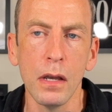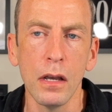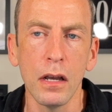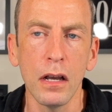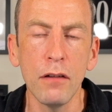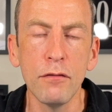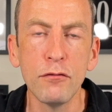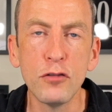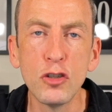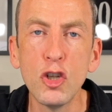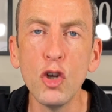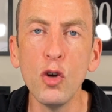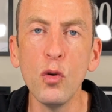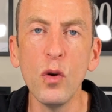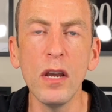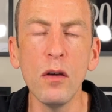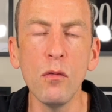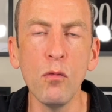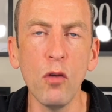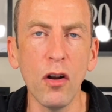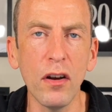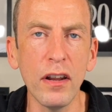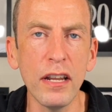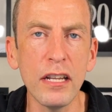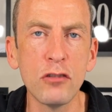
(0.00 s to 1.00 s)
kind of doing
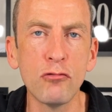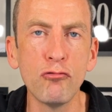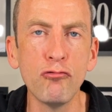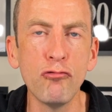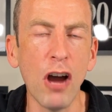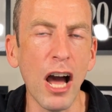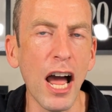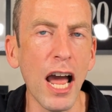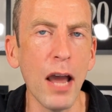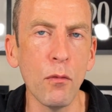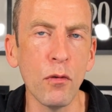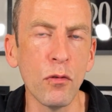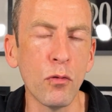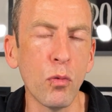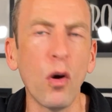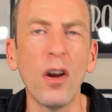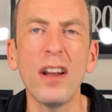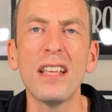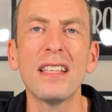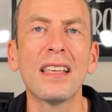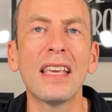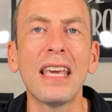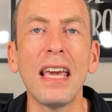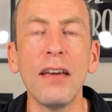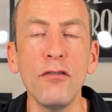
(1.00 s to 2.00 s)
what is right with what
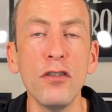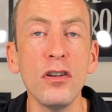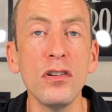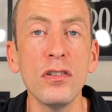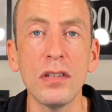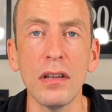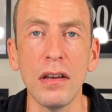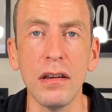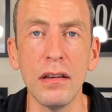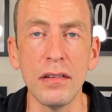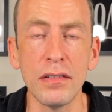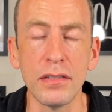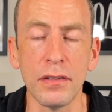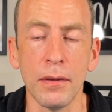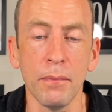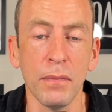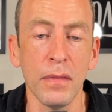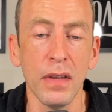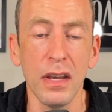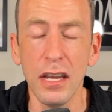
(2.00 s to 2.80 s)
is given to us.